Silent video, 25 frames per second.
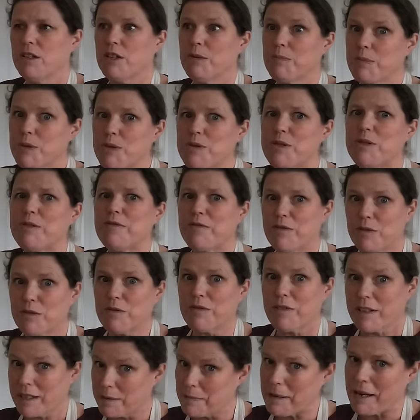The
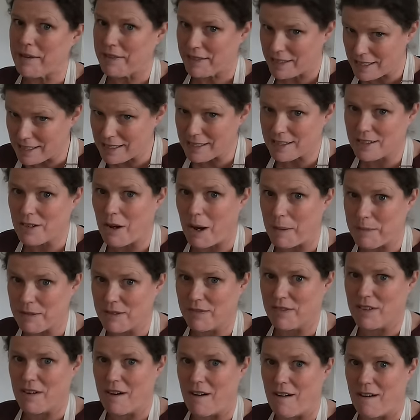beautiful thing about these
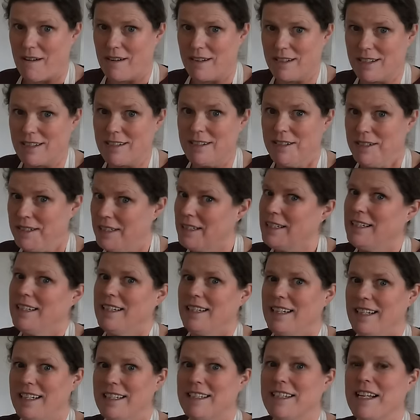types of cars
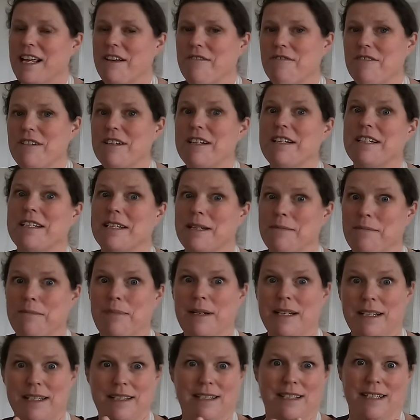is they're really
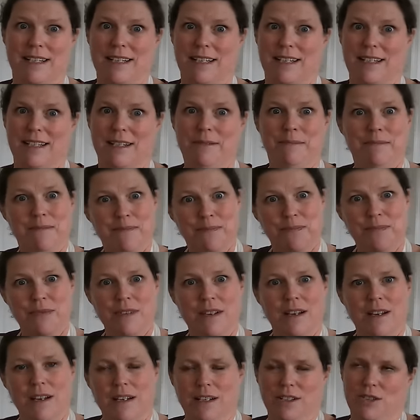simplistic
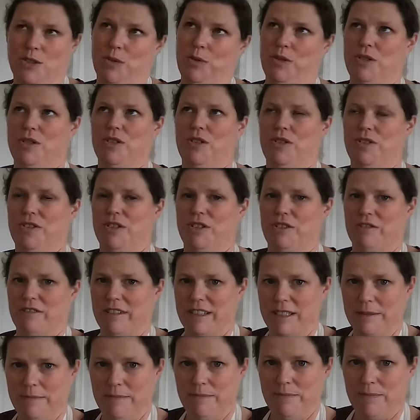to a certain
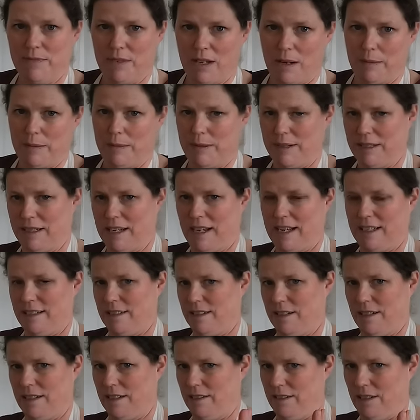degree. I mean, it
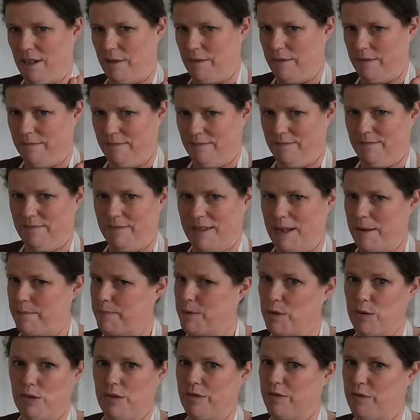has, you know, they're
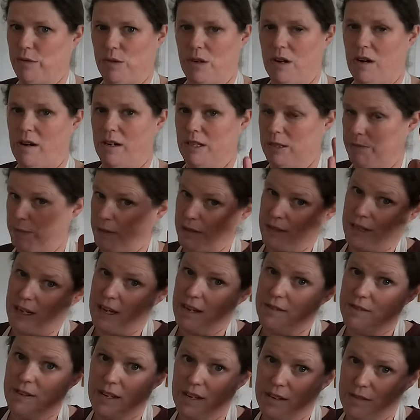beautiful cars, but
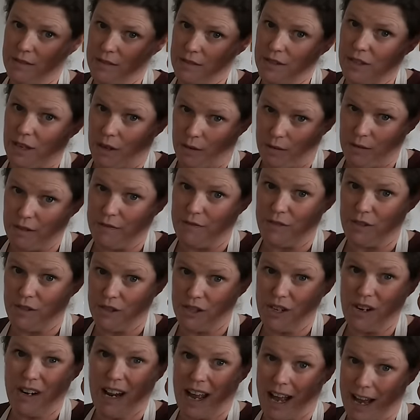they're, you know, if
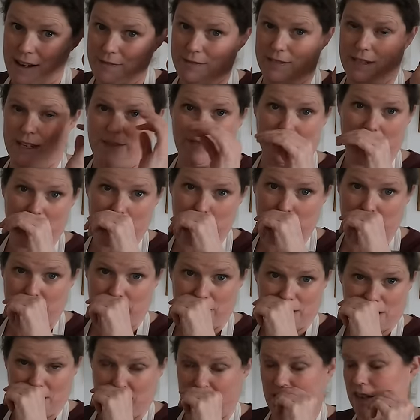you don't have to have
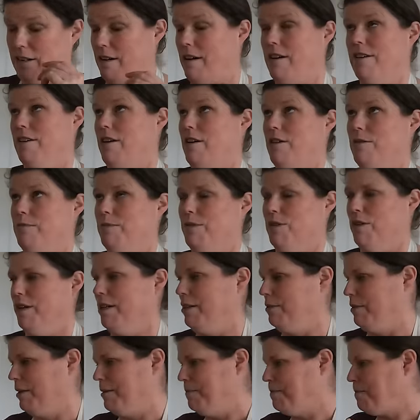experience, I hope
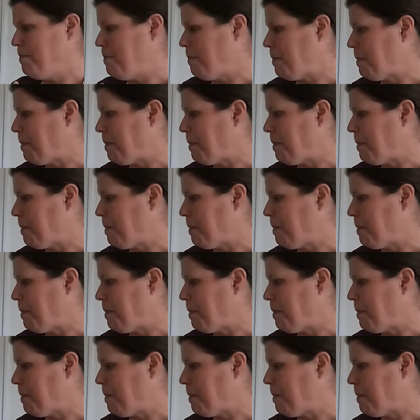not anyway.